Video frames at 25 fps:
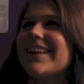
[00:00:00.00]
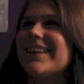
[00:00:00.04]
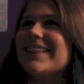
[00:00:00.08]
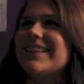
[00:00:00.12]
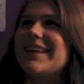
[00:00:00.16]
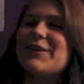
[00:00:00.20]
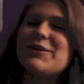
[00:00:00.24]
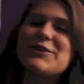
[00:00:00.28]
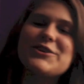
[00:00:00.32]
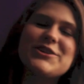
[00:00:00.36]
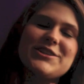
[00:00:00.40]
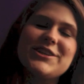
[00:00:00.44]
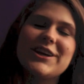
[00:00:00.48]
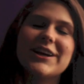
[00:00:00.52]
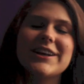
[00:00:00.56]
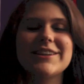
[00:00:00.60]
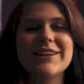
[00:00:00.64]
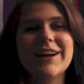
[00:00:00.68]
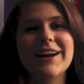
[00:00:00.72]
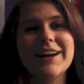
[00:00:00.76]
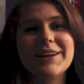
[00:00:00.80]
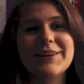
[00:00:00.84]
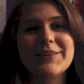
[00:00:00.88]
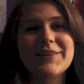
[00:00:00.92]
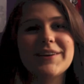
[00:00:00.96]
were just started
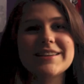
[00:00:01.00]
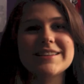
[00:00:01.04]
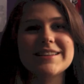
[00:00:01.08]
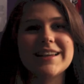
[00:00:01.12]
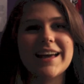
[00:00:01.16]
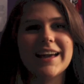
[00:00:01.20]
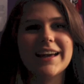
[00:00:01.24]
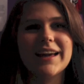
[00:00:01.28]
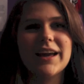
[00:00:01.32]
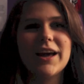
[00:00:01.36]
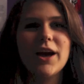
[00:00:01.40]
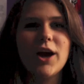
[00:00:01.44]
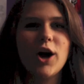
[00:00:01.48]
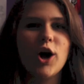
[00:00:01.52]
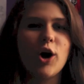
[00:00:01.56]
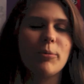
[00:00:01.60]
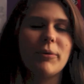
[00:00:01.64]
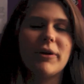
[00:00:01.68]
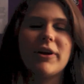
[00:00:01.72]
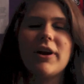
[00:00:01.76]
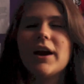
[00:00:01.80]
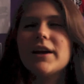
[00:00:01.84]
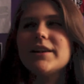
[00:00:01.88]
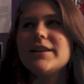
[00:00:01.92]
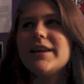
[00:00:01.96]
talking to us like, oh my
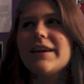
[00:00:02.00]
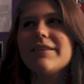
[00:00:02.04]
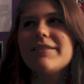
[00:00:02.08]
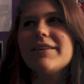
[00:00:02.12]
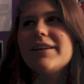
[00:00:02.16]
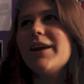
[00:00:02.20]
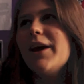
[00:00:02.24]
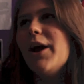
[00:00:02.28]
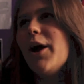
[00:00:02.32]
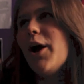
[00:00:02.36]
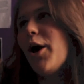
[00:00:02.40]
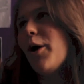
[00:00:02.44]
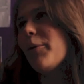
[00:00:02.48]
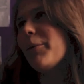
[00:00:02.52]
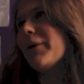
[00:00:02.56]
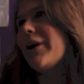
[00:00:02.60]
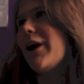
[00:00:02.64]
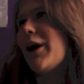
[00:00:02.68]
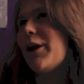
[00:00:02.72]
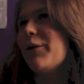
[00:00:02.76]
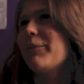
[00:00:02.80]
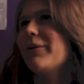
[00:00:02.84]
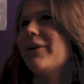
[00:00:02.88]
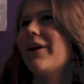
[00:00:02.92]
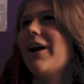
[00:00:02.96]
god, David, oh my
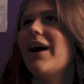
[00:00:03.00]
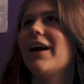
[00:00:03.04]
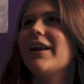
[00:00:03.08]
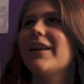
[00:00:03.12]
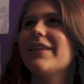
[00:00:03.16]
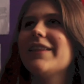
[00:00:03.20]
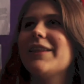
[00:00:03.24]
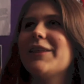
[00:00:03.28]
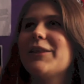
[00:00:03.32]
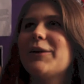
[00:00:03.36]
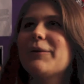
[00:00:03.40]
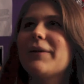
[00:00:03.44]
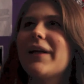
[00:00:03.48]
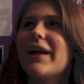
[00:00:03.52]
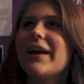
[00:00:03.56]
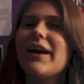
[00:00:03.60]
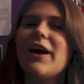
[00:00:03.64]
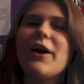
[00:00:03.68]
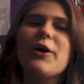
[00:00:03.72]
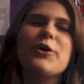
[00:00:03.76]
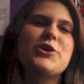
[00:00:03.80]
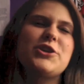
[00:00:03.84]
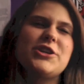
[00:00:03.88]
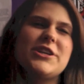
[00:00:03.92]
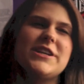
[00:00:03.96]
god, and then they were like,
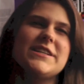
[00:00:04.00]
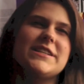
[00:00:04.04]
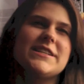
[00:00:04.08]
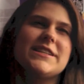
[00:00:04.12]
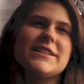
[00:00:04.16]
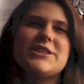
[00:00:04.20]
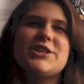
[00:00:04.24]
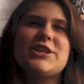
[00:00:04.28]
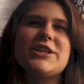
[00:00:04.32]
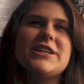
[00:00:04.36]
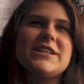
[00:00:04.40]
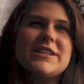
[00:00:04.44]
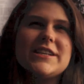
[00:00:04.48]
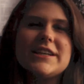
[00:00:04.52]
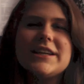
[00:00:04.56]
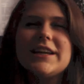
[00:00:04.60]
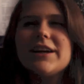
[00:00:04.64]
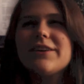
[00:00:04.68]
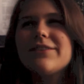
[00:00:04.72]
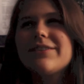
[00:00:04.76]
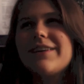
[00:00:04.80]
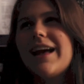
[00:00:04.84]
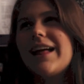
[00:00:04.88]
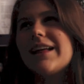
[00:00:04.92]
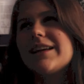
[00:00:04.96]
oh, she's here
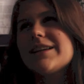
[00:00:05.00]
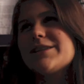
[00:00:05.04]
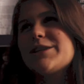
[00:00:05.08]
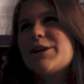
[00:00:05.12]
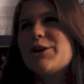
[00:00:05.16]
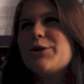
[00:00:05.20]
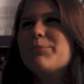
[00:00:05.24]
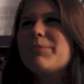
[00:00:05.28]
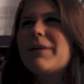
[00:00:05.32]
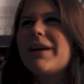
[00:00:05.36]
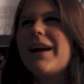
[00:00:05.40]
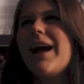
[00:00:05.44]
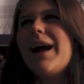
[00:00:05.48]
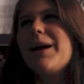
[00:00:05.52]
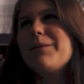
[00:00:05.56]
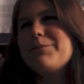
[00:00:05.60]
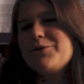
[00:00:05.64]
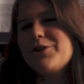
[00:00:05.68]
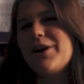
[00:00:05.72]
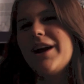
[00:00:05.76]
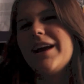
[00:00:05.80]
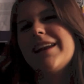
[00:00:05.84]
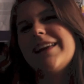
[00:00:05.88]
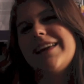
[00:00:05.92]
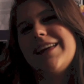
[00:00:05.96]
for Alex Scoop, but I'm
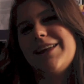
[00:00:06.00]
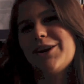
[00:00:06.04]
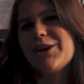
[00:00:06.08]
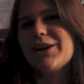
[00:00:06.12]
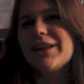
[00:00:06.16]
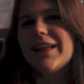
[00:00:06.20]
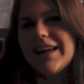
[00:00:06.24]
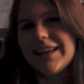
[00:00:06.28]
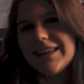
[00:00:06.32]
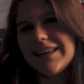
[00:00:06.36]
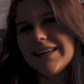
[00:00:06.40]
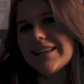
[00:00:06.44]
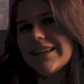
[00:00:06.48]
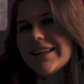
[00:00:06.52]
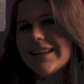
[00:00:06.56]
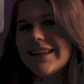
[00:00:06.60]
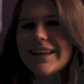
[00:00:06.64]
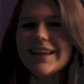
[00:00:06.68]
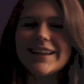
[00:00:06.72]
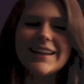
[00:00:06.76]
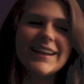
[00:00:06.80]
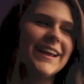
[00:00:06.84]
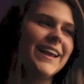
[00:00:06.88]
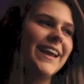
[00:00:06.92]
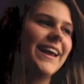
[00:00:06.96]
trying to get her to like King
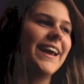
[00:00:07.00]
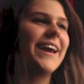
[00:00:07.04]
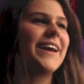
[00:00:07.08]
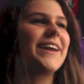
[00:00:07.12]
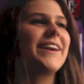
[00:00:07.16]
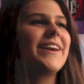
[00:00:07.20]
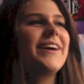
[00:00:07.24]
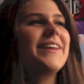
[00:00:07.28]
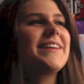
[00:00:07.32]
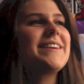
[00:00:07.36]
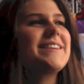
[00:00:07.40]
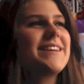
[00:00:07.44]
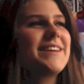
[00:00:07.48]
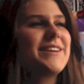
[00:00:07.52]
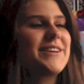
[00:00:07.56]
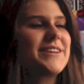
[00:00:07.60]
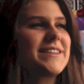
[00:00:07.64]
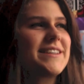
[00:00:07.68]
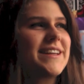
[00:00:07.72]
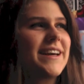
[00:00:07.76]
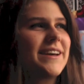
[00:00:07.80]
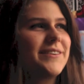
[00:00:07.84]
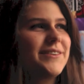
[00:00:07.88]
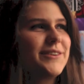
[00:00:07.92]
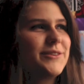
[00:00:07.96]
Kid, and all this other
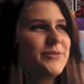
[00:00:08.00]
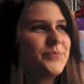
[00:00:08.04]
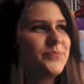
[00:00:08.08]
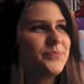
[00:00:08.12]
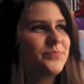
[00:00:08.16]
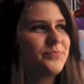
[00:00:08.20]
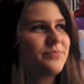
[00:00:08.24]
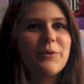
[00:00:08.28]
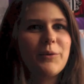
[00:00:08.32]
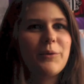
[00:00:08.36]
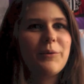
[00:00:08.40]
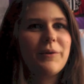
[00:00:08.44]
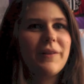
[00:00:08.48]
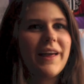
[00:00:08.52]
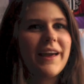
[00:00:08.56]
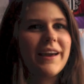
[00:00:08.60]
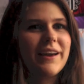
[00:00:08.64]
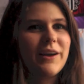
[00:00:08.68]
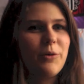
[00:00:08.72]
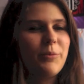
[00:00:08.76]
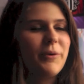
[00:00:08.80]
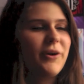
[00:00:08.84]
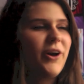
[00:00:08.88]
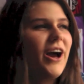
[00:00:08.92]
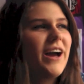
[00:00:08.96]
stuff. We were like,
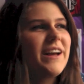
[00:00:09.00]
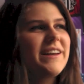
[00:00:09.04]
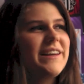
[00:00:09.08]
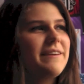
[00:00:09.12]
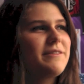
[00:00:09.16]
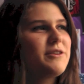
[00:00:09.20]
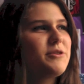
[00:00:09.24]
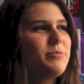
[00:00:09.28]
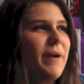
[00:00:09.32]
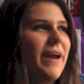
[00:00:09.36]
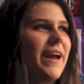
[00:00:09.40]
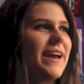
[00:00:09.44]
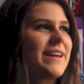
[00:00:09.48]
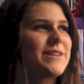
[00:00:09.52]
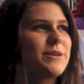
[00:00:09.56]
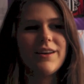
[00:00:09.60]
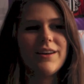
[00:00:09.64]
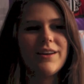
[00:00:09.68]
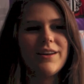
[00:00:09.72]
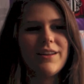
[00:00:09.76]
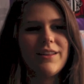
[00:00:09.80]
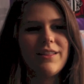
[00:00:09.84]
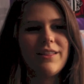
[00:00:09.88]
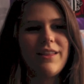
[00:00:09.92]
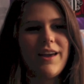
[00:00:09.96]
oh my god, David's pants.
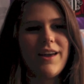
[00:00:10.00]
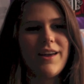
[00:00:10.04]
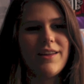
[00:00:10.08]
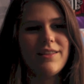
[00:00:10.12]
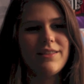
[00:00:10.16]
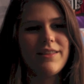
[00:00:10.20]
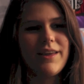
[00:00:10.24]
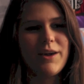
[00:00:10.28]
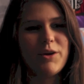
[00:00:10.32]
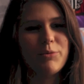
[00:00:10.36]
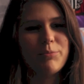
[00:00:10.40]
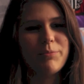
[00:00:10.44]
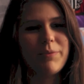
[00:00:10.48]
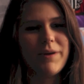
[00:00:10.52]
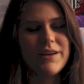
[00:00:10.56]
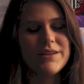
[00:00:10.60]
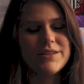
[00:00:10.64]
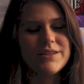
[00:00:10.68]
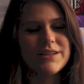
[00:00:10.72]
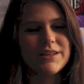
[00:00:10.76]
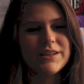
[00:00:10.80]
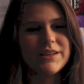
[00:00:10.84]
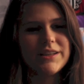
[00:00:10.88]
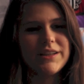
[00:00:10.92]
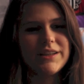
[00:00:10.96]
Then they were
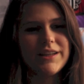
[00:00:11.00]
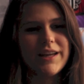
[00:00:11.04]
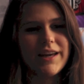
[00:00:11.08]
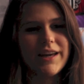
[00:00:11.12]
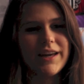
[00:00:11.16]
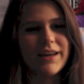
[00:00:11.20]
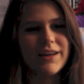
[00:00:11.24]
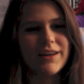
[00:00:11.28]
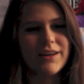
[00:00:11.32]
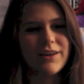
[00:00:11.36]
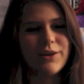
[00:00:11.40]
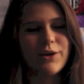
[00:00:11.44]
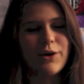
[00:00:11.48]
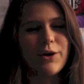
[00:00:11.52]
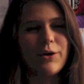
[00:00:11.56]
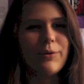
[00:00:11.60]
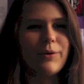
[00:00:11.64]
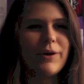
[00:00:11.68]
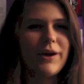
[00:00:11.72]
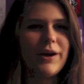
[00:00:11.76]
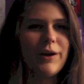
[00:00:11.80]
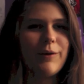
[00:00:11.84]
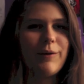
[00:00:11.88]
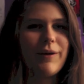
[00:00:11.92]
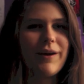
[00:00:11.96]
basically like, go
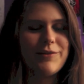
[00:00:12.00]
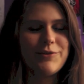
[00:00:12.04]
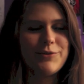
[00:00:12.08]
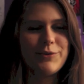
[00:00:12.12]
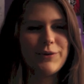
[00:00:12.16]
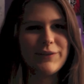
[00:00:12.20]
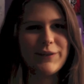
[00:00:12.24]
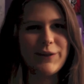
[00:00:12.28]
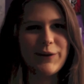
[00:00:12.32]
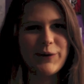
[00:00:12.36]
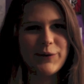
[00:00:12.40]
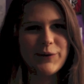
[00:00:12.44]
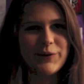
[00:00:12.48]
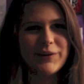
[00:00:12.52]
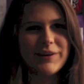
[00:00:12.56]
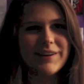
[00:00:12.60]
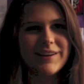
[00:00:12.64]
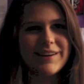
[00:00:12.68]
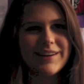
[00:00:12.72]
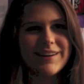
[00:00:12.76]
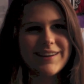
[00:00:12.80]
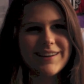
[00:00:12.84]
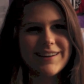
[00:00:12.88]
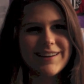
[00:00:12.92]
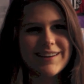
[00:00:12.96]
away, we have to unload,
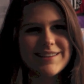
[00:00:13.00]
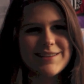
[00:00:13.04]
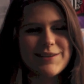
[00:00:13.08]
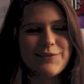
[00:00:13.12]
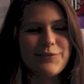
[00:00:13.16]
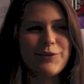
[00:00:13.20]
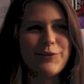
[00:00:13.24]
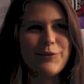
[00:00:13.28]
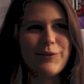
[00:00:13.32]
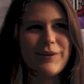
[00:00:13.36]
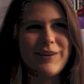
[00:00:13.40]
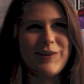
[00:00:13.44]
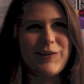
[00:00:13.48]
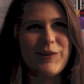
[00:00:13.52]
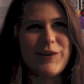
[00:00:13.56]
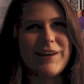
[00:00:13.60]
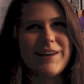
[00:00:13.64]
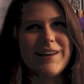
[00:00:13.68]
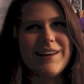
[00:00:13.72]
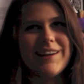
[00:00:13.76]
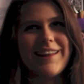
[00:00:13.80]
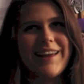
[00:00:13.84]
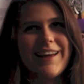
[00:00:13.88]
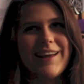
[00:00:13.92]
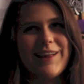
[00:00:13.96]
except we're really
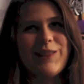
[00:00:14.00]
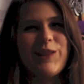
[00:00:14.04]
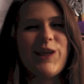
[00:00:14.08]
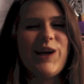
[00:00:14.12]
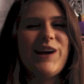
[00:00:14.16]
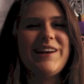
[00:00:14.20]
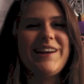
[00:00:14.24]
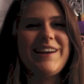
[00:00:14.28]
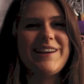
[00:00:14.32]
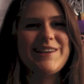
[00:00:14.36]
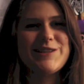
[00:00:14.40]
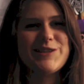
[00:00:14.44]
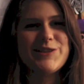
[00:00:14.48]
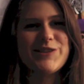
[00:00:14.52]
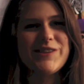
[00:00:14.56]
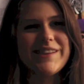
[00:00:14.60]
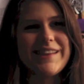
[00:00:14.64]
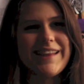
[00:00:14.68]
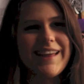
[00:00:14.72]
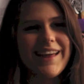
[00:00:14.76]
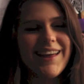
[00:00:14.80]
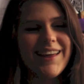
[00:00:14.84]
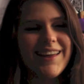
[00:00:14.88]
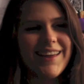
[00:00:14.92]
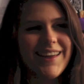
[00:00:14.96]
like a lot nicer than
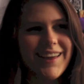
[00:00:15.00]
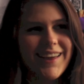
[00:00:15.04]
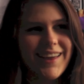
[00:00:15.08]
that.